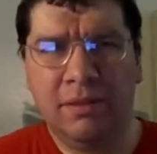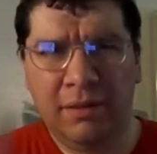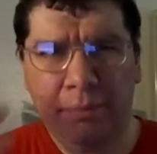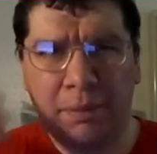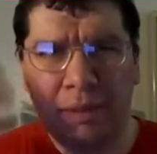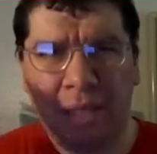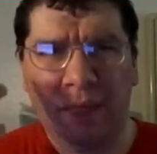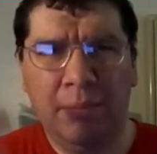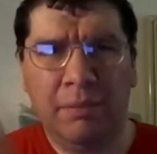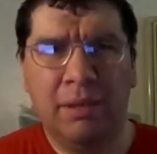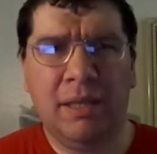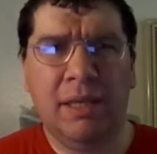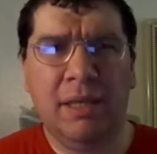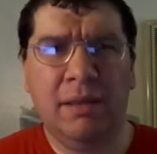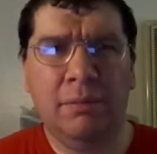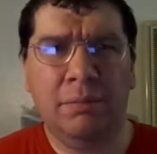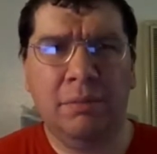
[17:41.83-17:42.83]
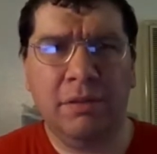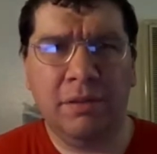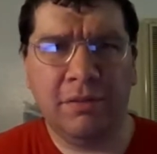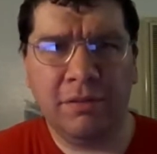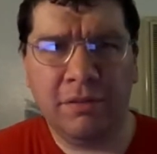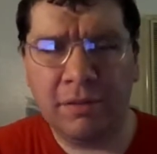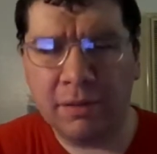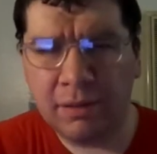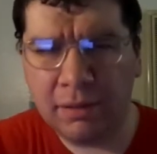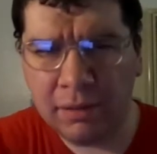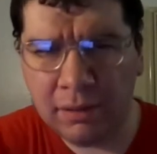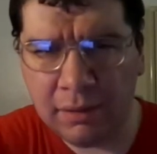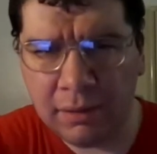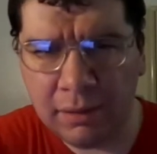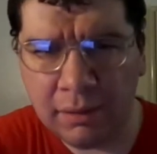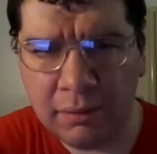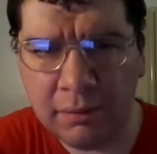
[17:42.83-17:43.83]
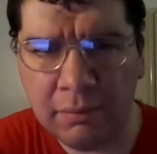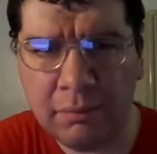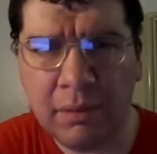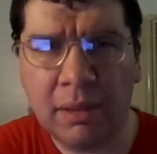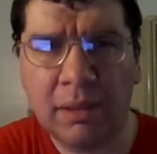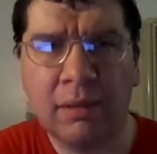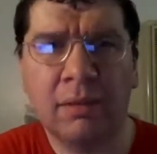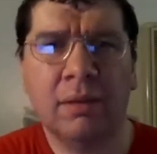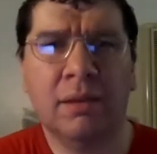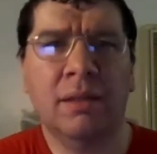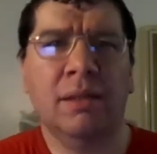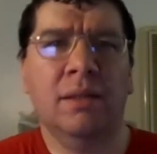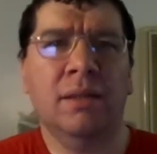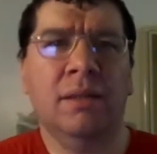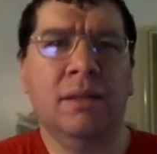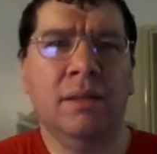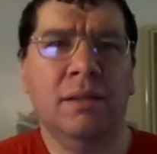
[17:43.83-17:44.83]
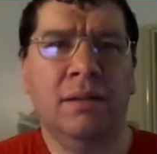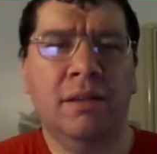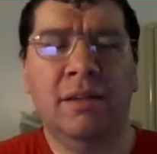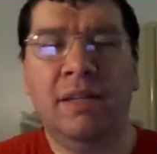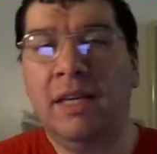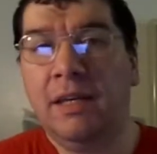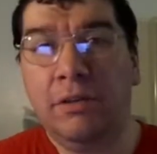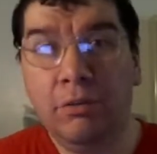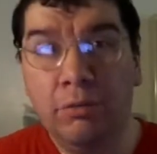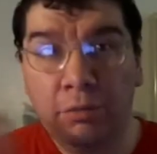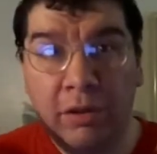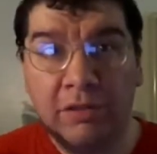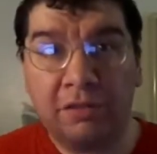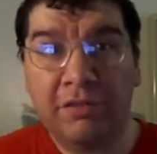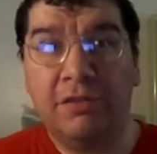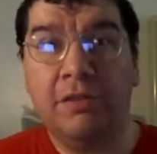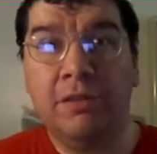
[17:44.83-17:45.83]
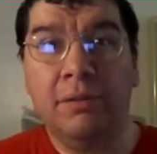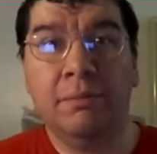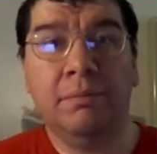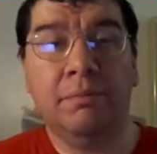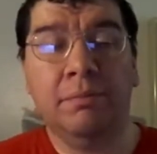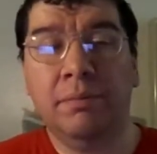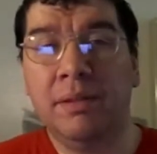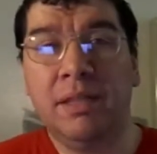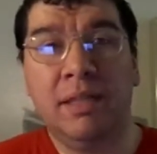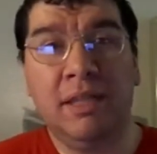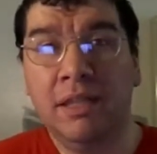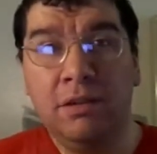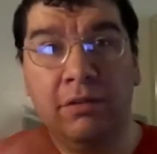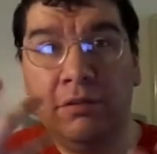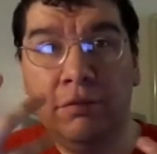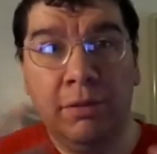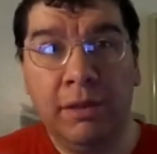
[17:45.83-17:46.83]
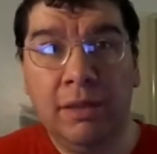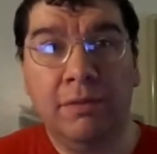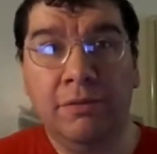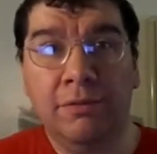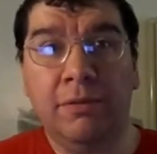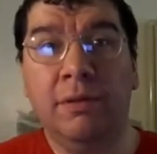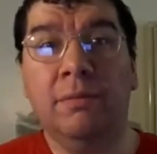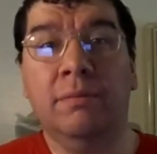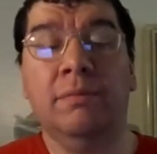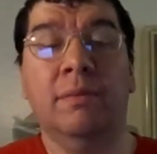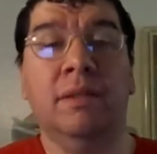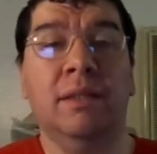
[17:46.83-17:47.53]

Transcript: he became a cannibalistic man, that they had to arrest him, but he didn't do anything.